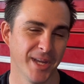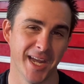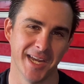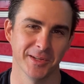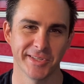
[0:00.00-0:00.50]

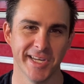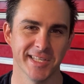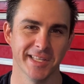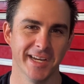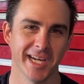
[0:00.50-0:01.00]
And I'll see
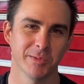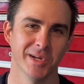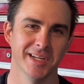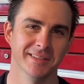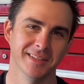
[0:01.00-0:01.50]
you in the next
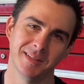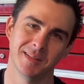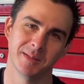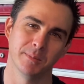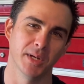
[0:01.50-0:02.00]
one.
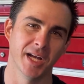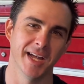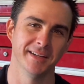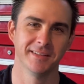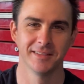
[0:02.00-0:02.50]
Bye.